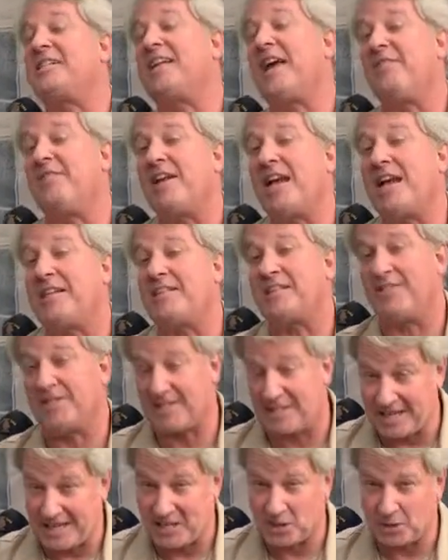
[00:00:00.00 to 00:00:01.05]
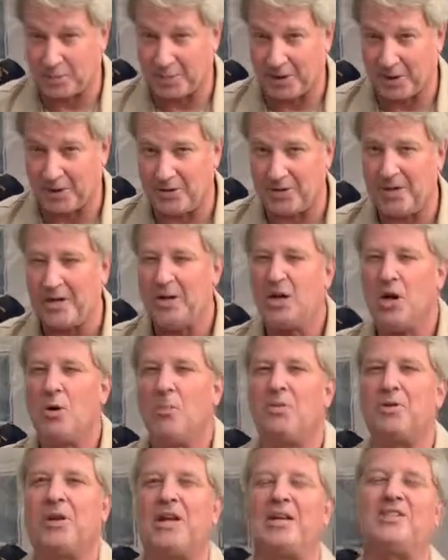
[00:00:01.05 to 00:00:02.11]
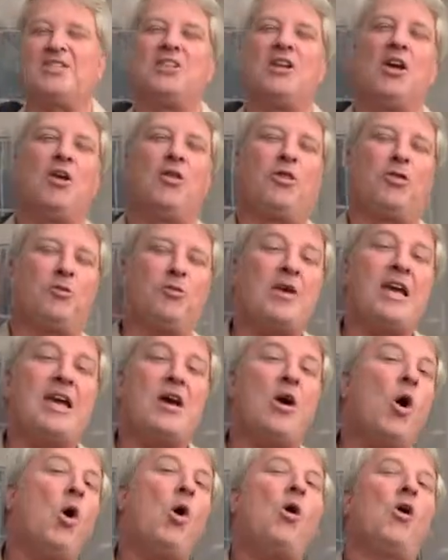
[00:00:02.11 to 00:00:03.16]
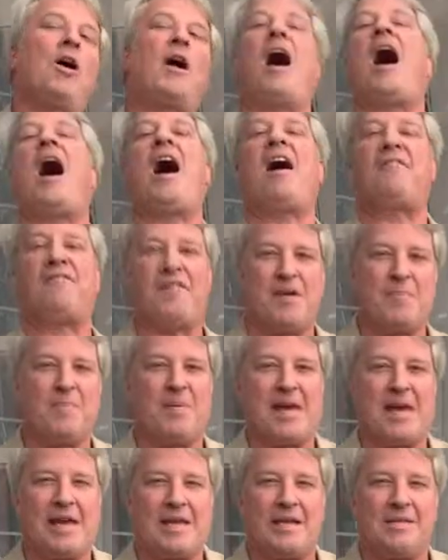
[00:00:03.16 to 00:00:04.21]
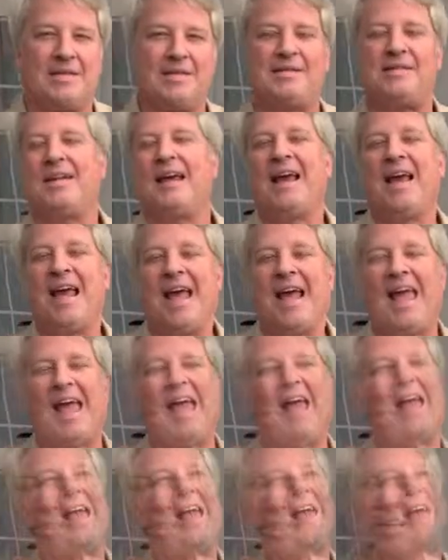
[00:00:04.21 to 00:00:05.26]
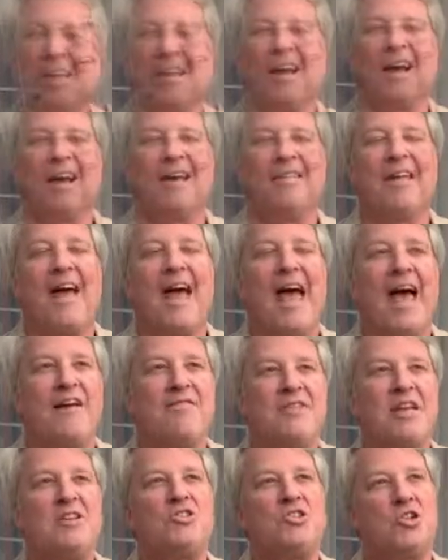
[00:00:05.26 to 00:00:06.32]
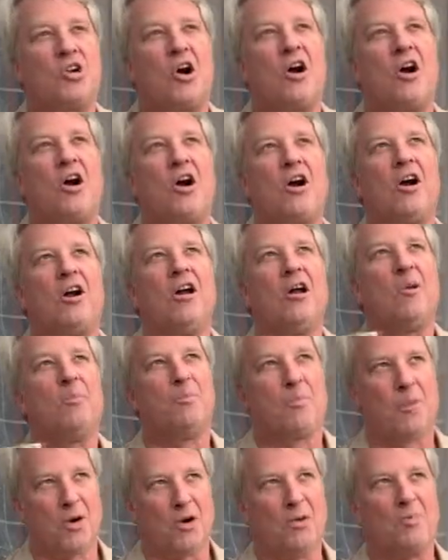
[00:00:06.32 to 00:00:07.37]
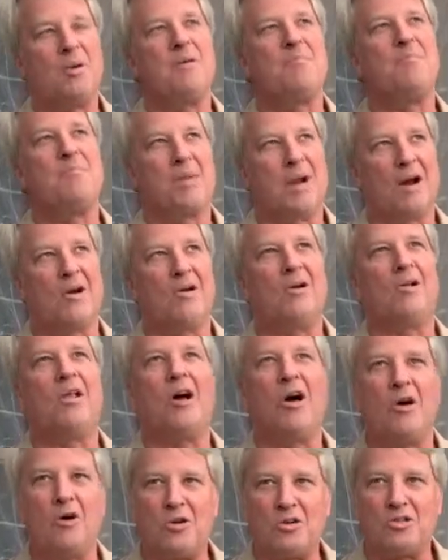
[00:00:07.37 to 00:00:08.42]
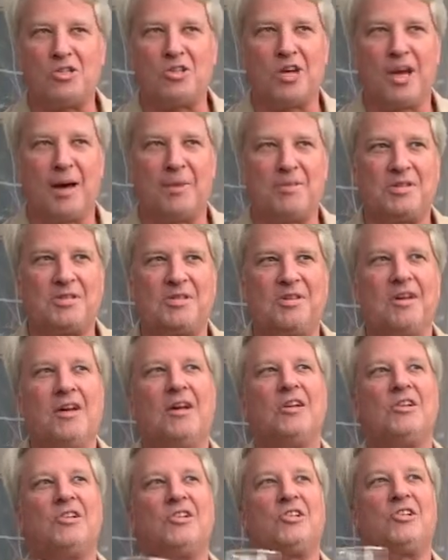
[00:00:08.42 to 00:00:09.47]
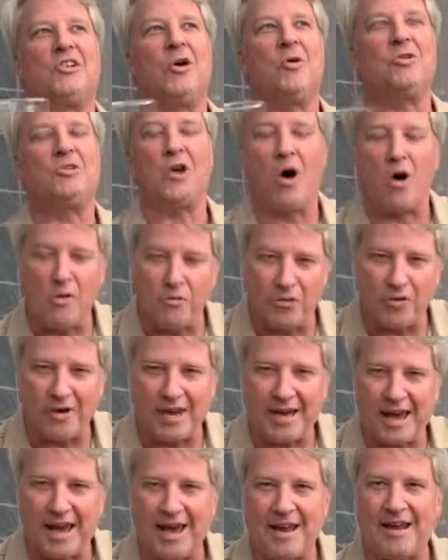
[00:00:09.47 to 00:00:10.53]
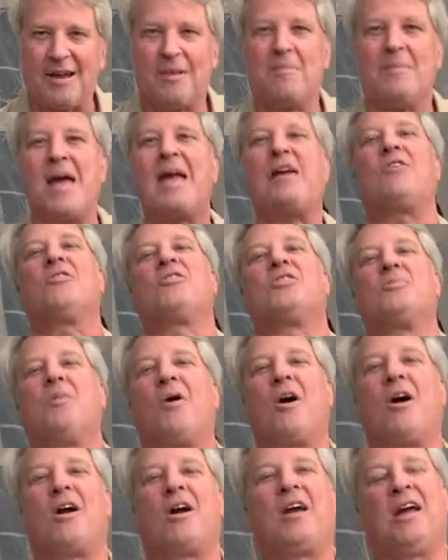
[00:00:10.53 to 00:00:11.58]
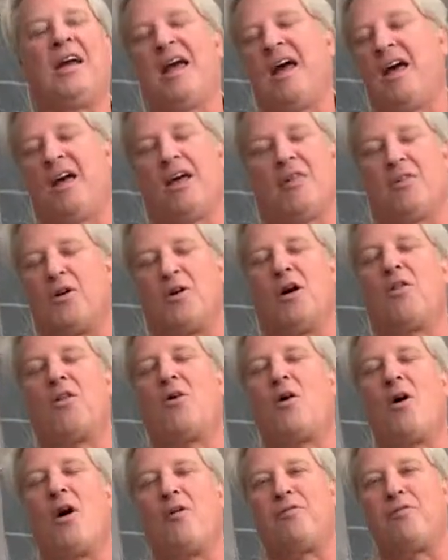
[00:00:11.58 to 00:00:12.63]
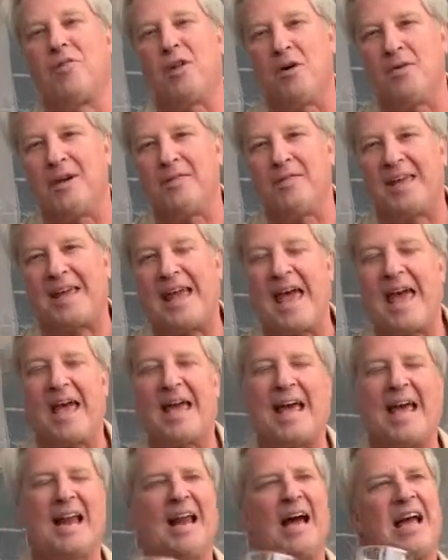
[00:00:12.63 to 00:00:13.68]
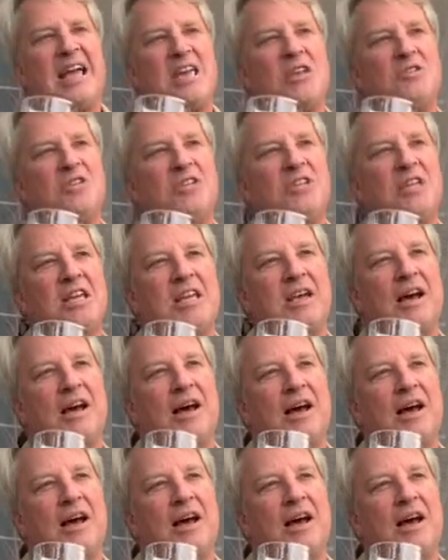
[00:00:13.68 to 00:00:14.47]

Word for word: 7/8 of a teaspoon, plus 3 whole coffee beans, and the heavy char bourbon barrel oak chips soaked over again in Maker's Mark. They're all floating in the keg, and I use the